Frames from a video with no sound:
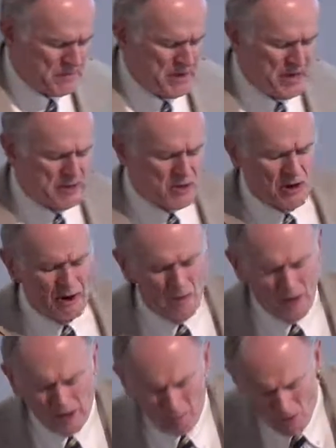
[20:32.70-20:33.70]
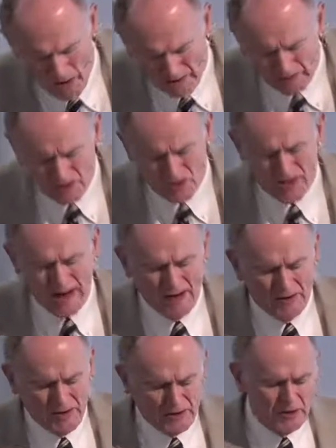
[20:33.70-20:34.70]
And so I want to break this
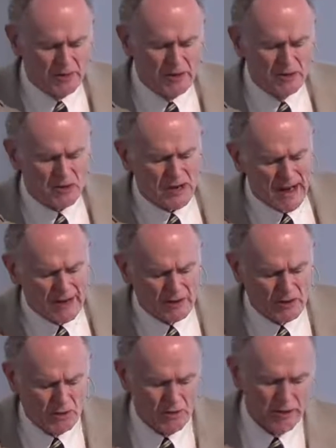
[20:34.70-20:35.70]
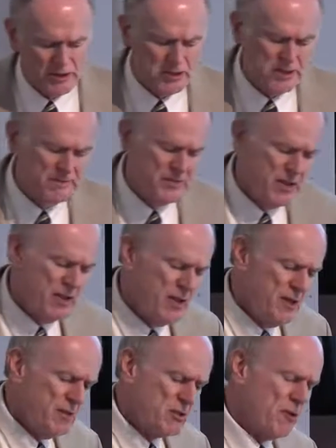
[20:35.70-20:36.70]
down into those categories.
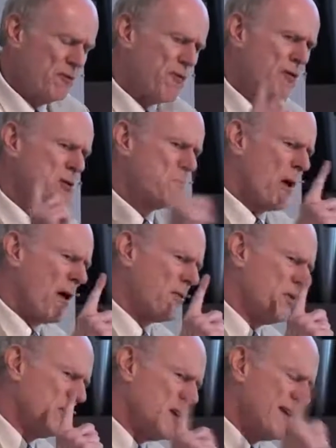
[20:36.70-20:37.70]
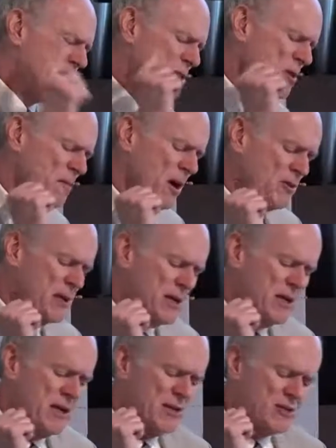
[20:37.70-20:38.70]
So the first part of the testimony
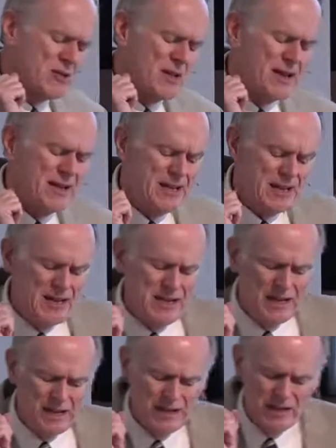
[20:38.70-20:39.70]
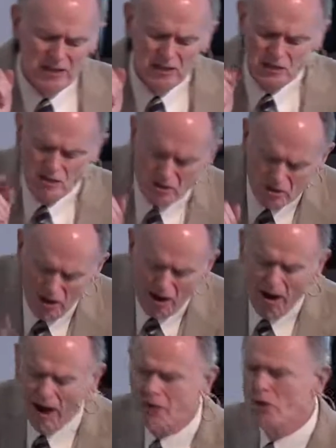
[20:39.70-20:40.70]
is that He is the
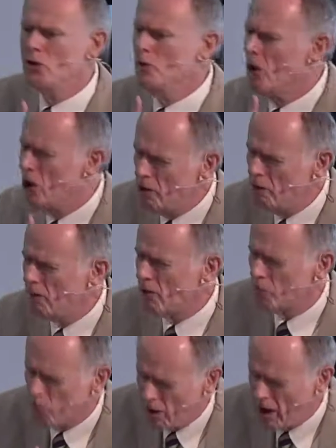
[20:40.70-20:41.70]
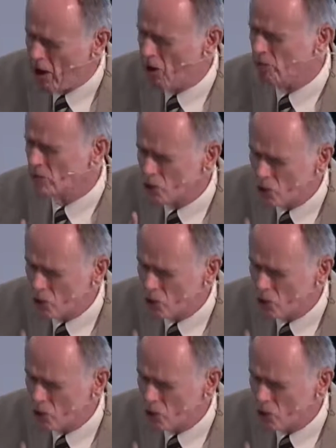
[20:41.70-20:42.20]
God who overwhelms